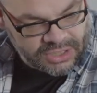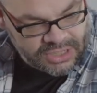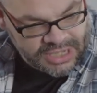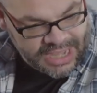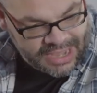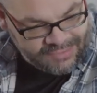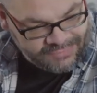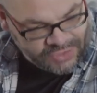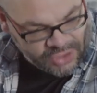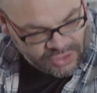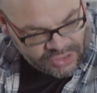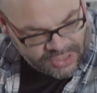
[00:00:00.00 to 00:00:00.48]
Can you
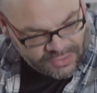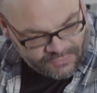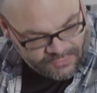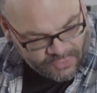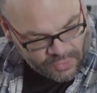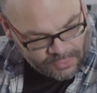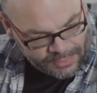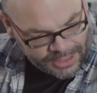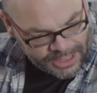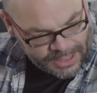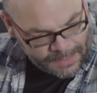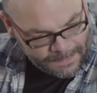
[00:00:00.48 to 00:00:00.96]
have a look at it
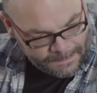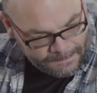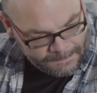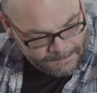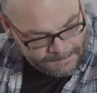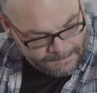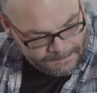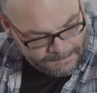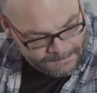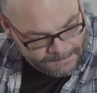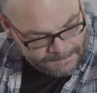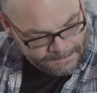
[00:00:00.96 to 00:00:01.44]
for me?
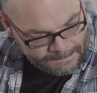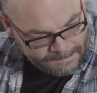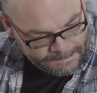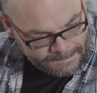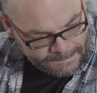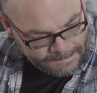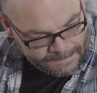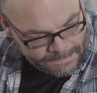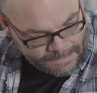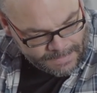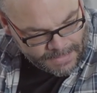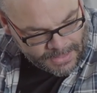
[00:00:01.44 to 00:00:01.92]

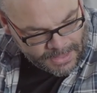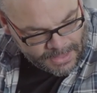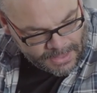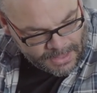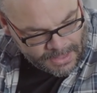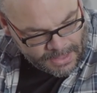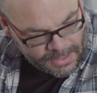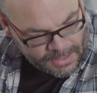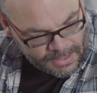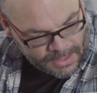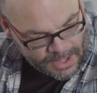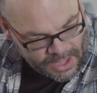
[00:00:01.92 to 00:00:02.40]

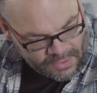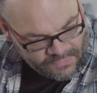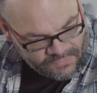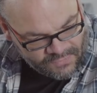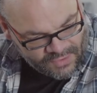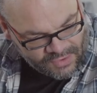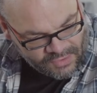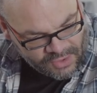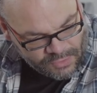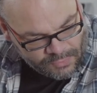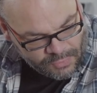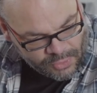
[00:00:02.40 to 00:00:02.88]
Mm-hmm.
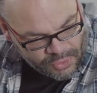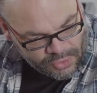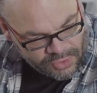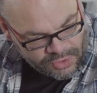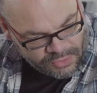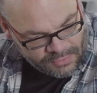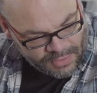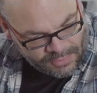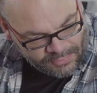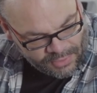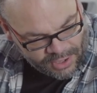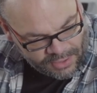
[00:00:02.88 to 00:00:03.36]
Very important
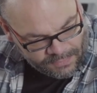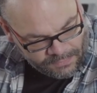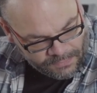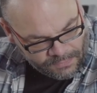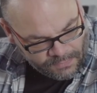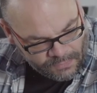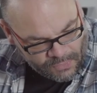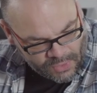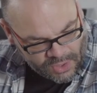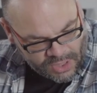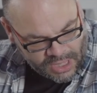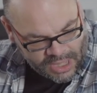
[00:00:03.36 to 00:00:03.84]
you remember it,
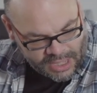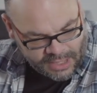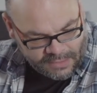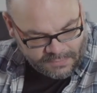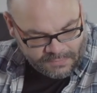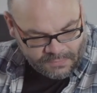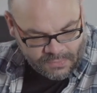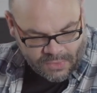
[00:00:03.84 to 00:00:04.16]
okay?